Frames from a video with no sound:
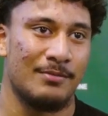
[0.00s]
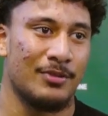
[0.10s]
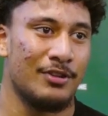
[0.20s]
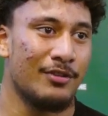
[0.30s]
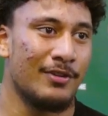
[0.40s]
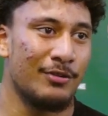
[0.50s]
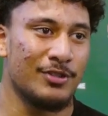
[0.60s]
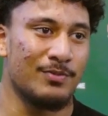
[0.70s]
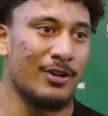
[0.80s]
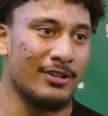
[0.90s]
but they're very
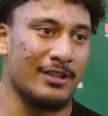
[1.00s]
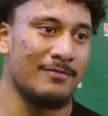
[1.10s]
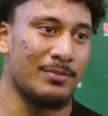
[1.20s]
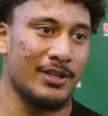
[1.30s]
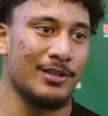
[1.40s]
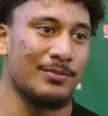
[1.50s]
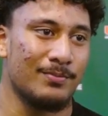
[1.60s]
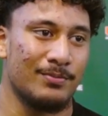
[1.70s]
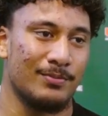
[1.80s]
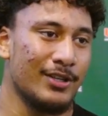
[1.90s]
smart. They pick up
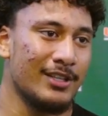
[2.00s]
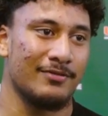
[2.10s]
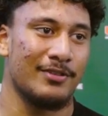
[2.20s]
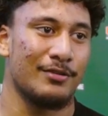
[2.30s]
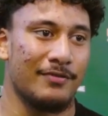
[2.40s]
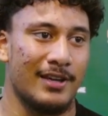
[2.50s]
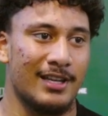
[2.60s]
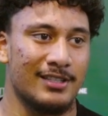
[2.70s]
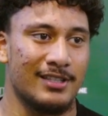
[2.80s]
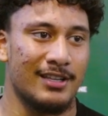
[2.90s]
on it very
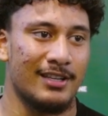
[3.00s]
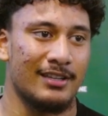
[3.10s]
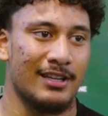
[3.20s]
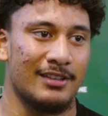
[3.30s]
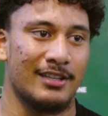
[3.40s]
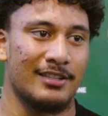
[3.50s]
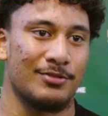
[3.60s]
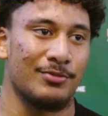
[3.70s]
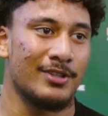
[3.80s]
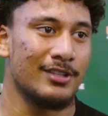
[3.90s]
fast, and I think
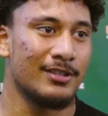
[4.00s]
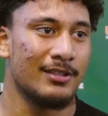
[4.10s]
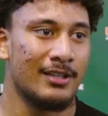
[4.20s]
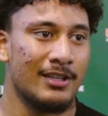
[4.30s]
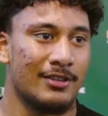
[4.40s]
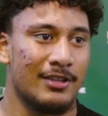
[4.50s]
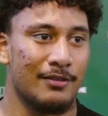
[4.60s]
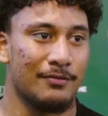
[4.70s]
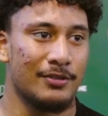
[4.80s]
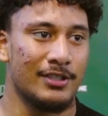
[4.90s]
it's a really good
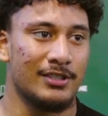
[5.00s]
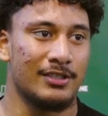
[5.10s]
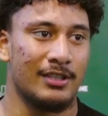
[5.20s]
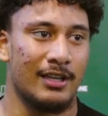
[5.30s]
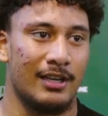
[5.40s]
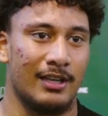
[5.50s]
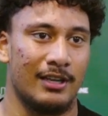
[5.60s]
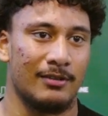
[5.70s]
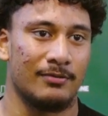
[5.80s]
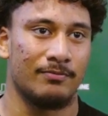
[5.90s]
thing for us.
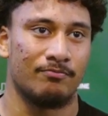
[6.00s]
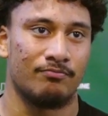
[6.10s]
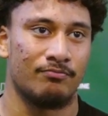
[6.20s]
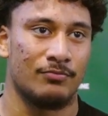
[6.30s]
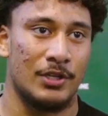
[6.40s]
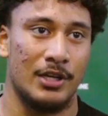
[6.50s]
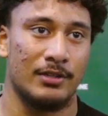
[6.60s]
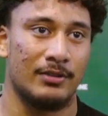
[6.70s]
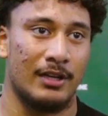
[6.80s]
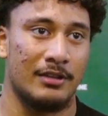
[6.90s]
And
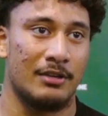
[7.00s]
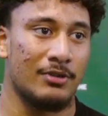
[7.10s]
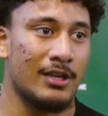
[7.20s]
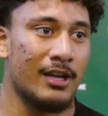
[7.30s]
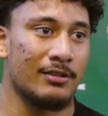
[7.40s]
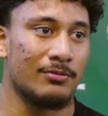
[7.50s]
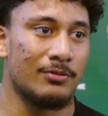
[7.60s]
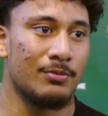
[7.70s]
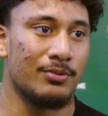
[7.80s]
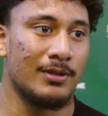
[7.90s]
yeah, I think we got a
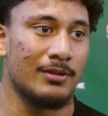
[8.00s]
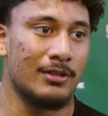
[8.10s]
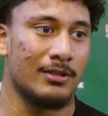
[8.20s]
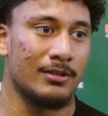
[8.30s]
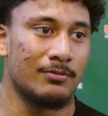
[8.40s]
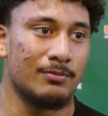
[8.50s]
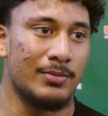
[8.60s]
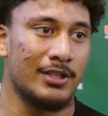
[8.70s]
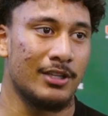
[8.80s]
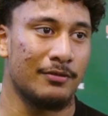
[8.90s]
really
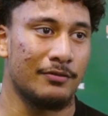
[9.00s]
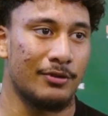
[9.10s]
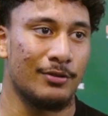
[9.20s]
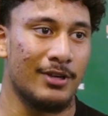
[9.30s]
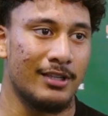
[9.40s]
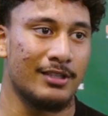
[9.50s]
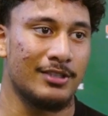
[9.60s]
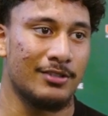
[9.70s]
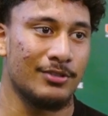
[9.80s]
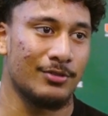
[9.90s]
big year for the O-line
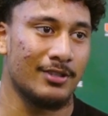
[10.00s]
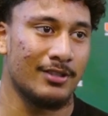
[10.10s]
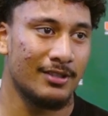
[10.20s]
this year, so yeah.